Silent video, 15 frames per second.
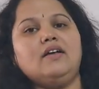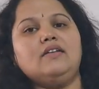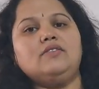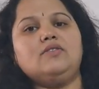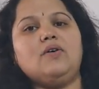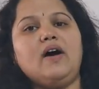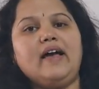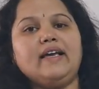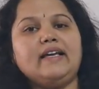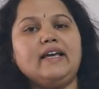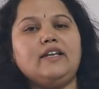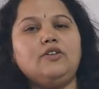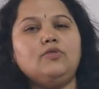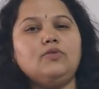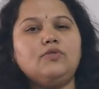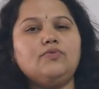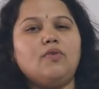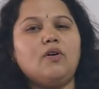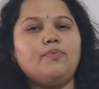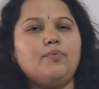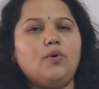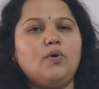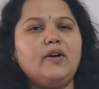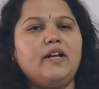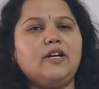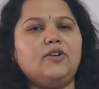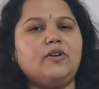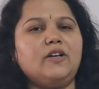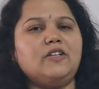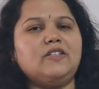So I can use for board
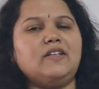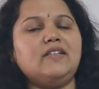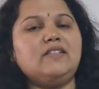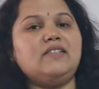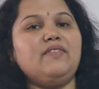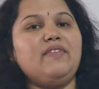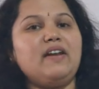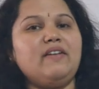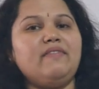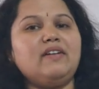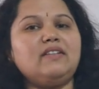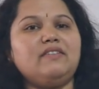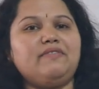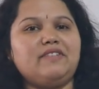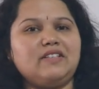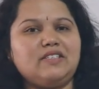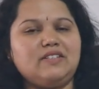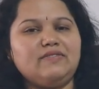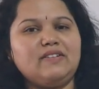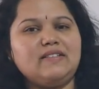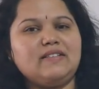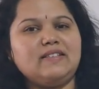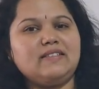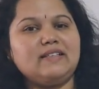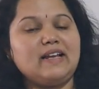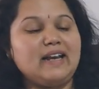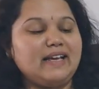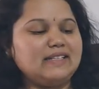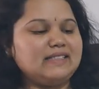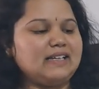decorations whenever the festivals is there
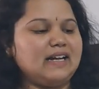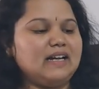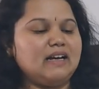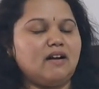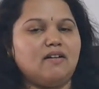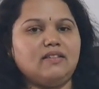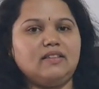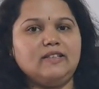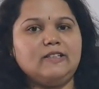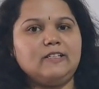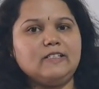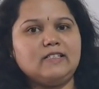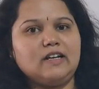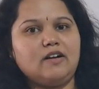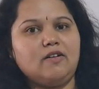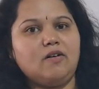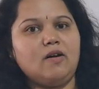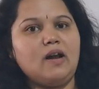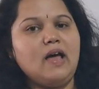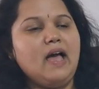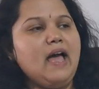like Sankranti, these and all.